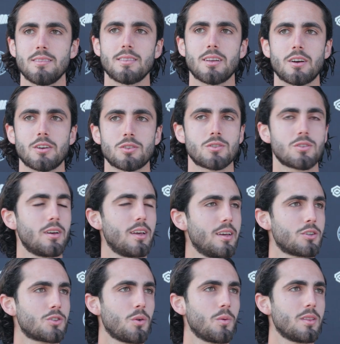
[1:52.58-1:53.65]
they're
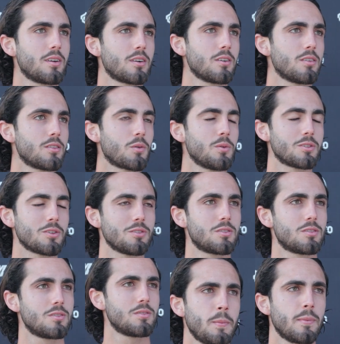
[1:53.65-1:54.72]
showing their
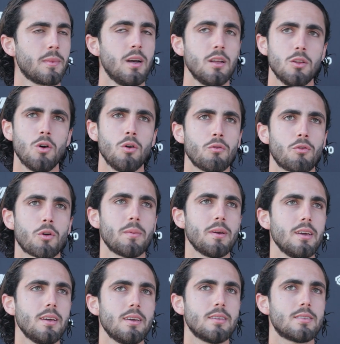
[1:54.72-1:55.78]
results. No, for
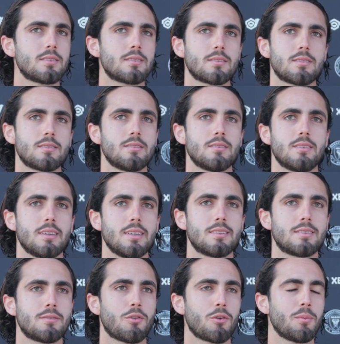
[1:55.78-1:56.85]
me it's
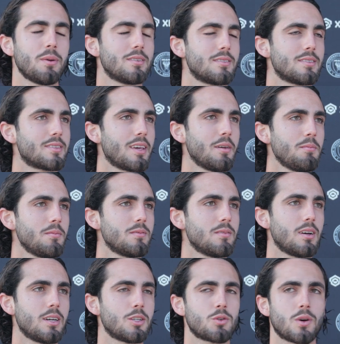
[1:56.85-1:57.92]
the same.
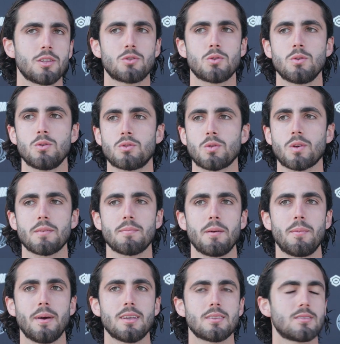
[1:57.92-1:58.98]
I try to give my
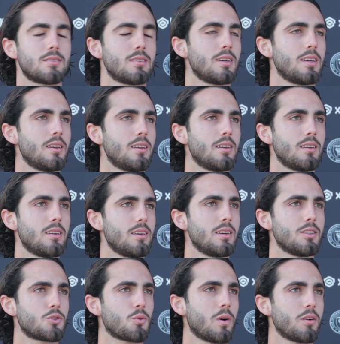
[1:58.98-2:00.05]
best in
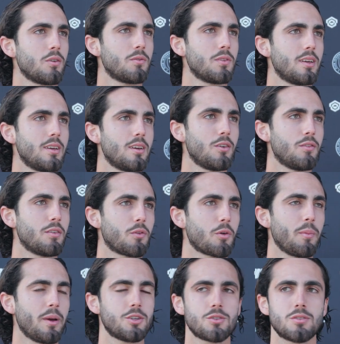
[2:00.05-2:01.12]
each one of the
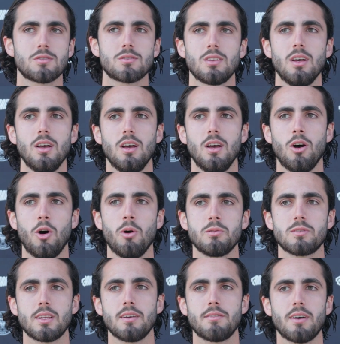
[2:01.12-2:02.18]
formations.
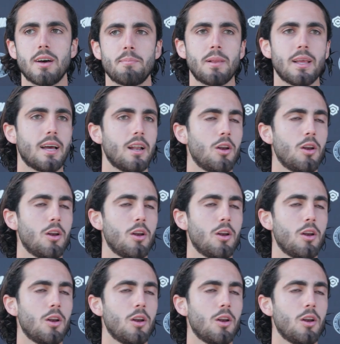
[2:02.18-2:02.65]
Obviously, if I play